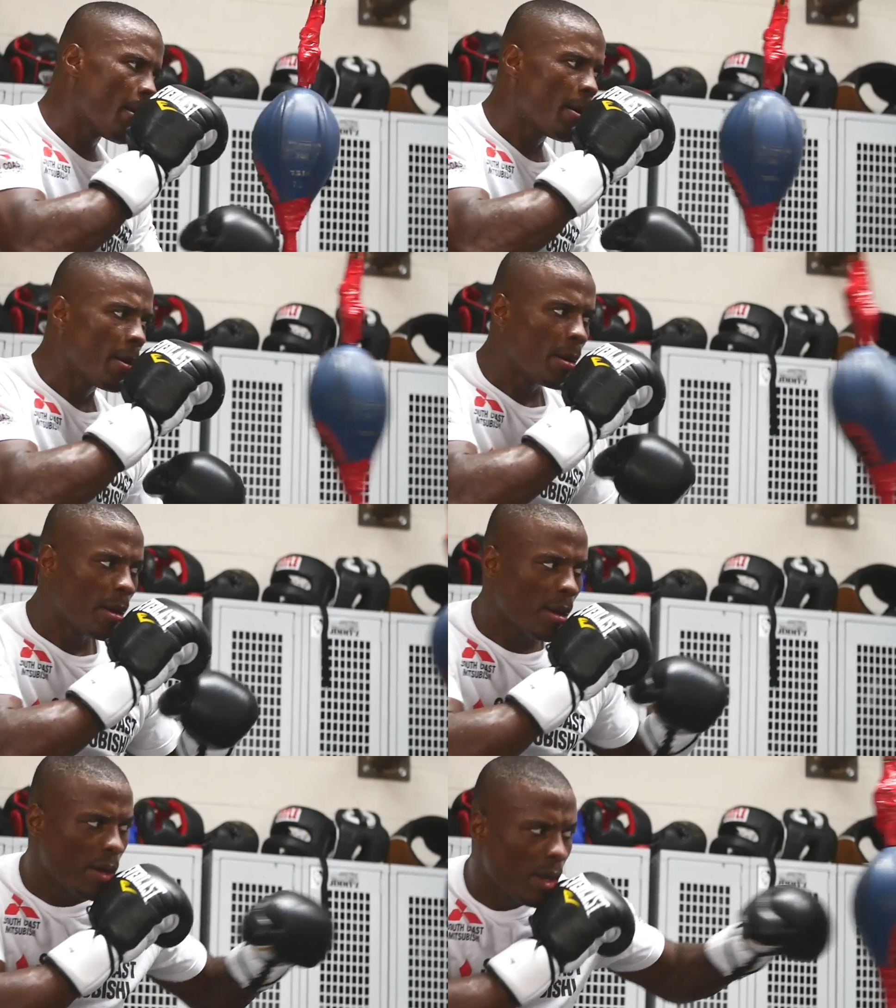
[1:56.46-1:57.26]
Al
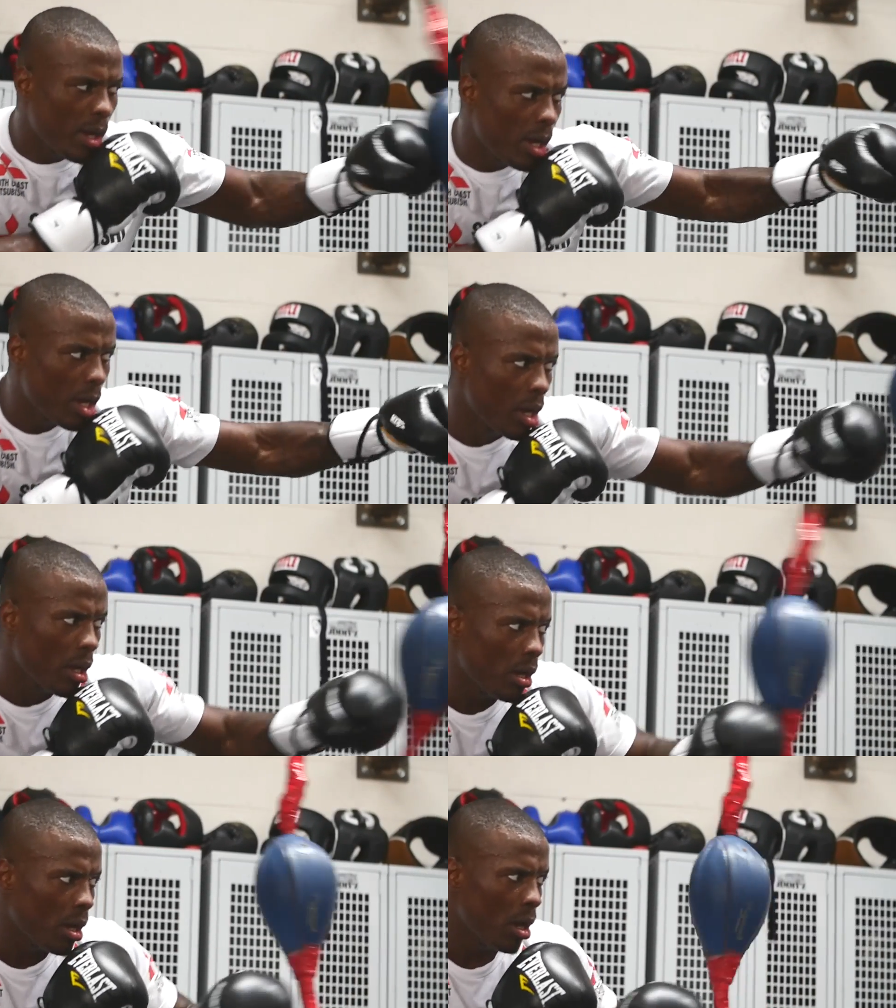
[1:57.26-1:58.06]
Heyman from P B C
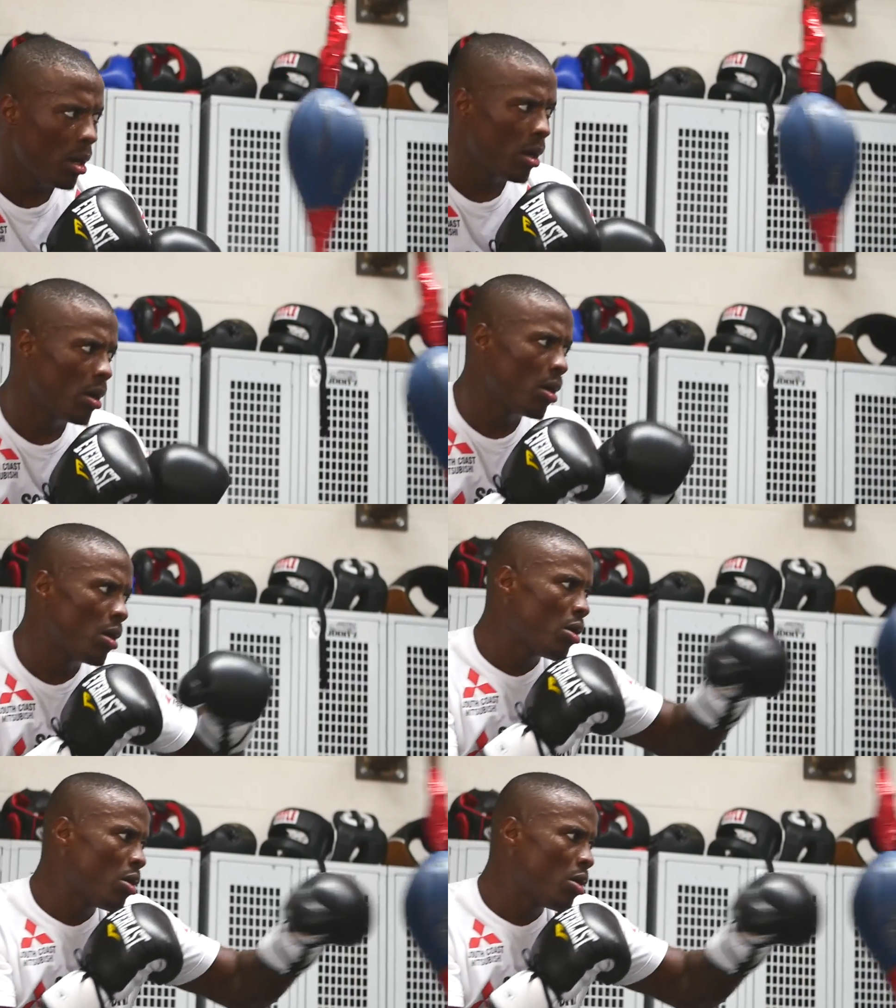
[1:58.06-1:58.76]
had something,